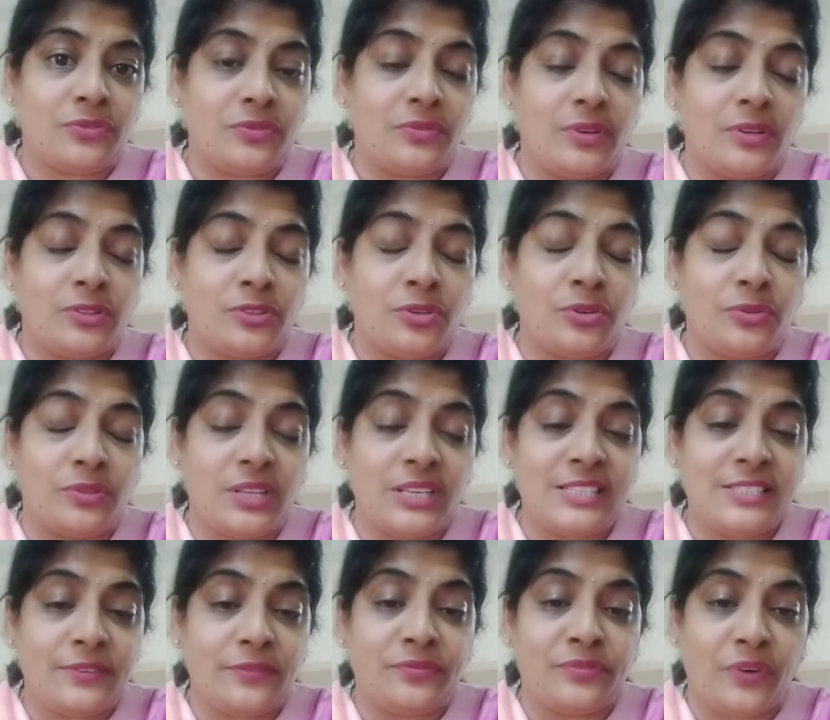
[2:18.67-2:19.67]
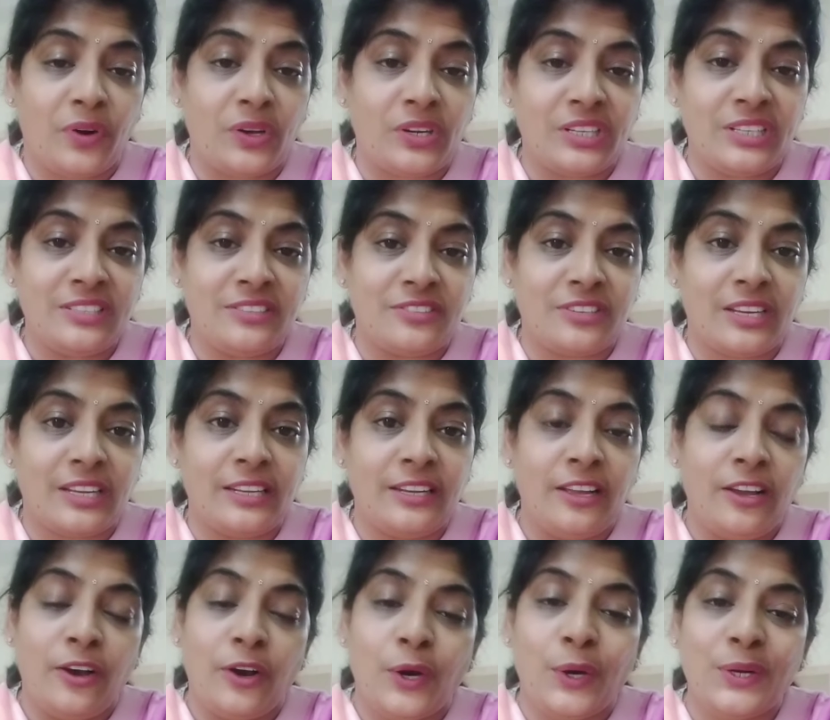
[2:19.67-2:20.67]
through this foreign trade,
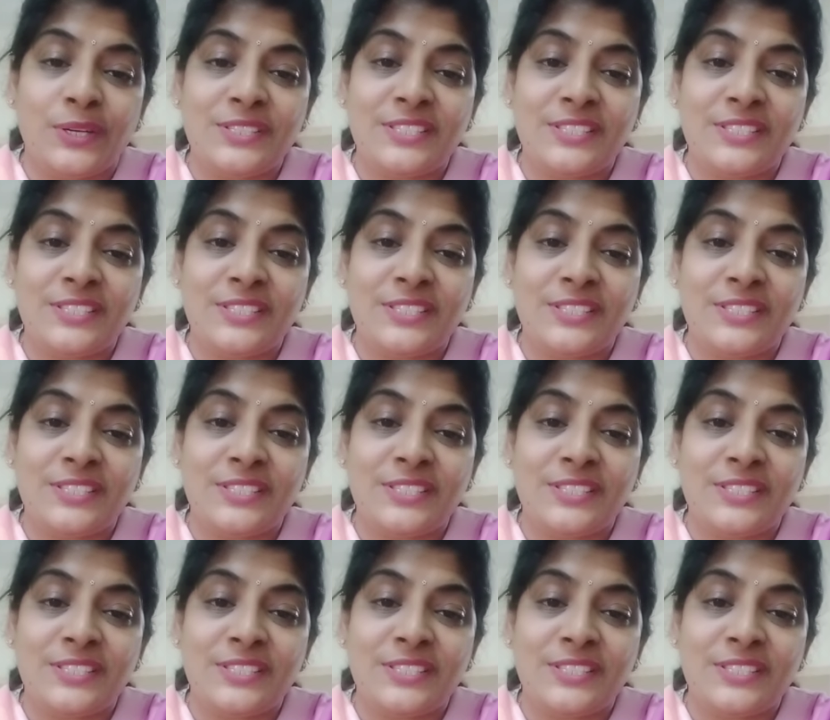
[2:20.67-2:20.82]
or